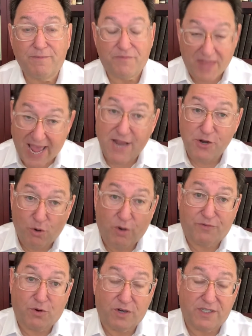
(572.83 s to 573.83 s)
They knew,
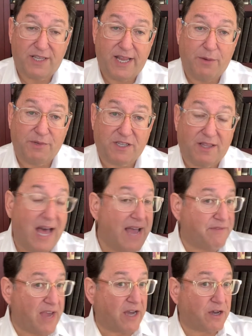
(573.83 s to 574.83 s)
of course, that he was
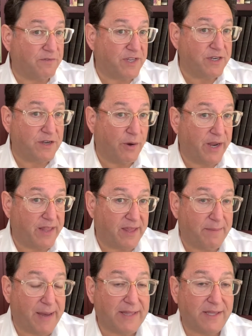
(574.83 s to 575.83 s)
alive. Yaakov didn't know
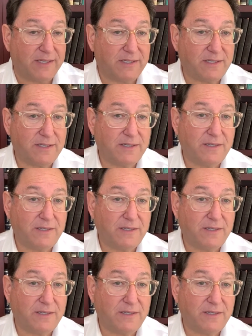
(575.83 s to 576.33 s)
anything about this.